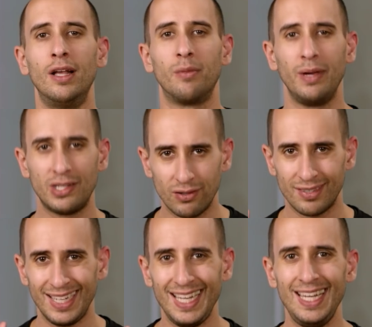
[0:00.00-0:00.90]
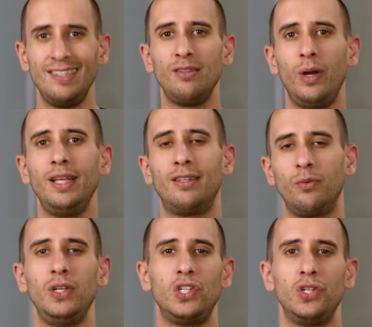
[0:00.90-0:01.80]
So make sure there's an easy way to
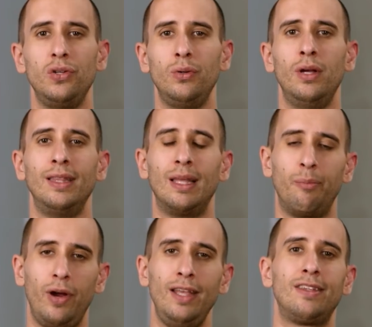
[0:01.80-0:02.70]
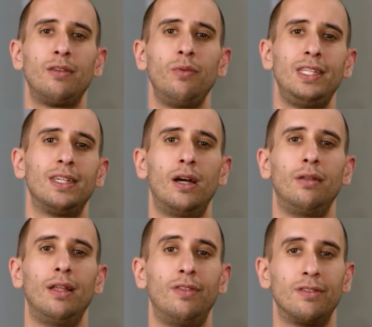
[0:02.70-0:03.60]
reach you, that brands can reach
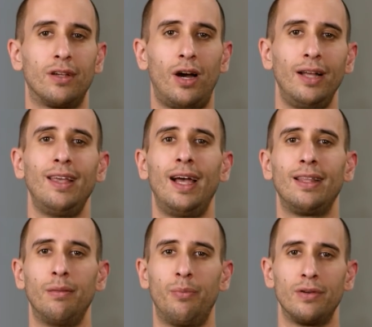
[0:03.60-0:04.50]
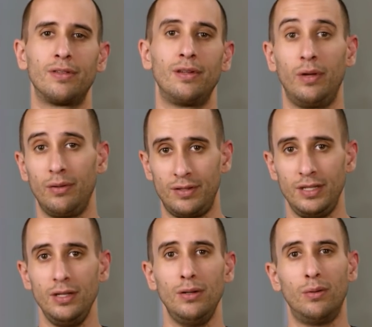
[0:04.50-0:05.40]
out. If there's a contact person, whether it's
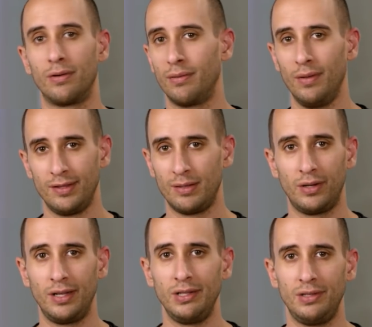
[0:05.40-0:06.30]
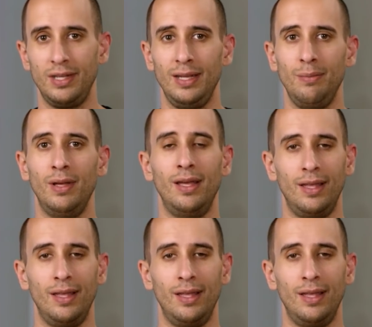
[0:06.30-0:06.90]
you or someone on your team,